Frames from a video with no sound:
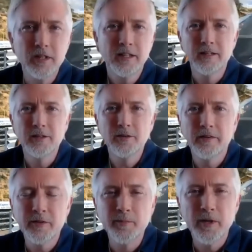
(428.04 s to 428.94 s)
hello,
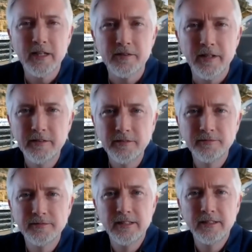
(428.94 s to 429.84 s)
everybody out
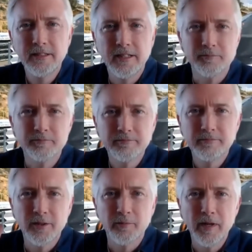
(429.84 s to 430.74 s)
there.
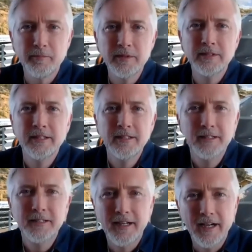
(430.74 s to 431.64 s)
Hello, Mom.
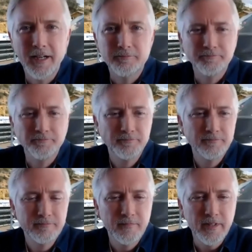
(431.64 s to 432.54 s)

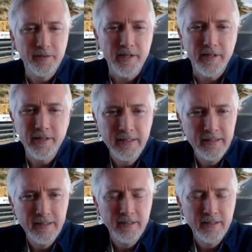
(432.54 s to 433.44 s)
Thank you, Sarah.
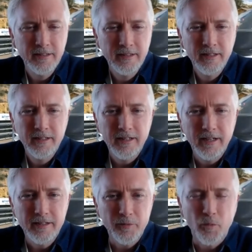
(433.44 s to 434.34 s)

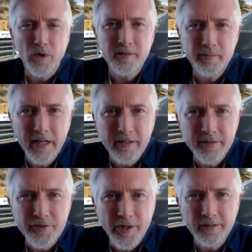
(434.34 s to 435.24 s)
Was it better
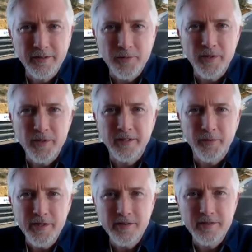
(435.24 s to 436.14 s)
than chocolate was one of the
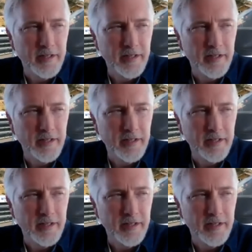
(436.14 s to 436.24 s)
questions